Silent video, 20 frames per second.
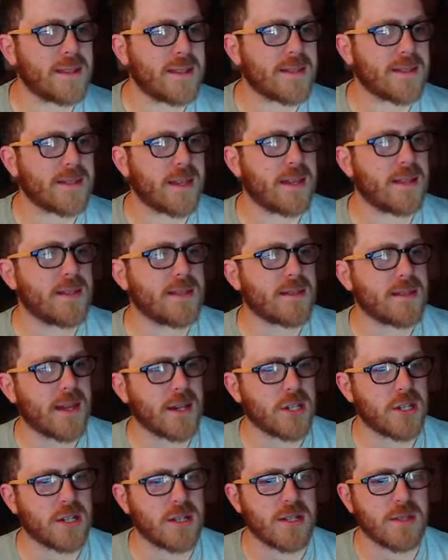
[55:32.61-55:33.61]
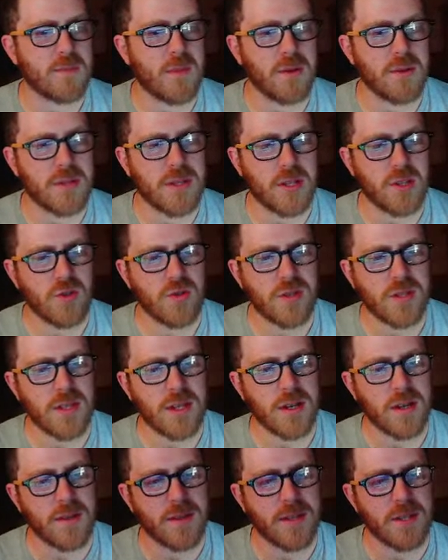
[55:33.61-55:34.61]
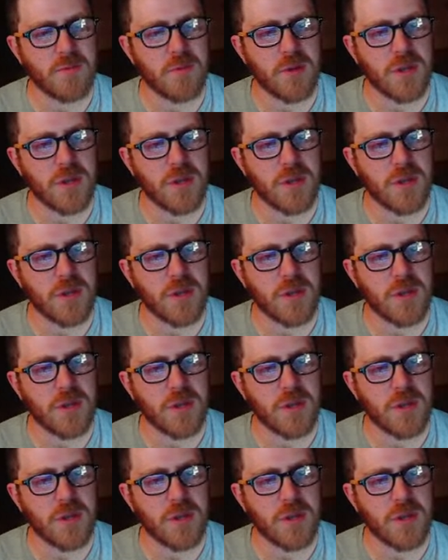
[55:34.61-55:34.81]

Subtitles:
the scenes section is most interesting on this.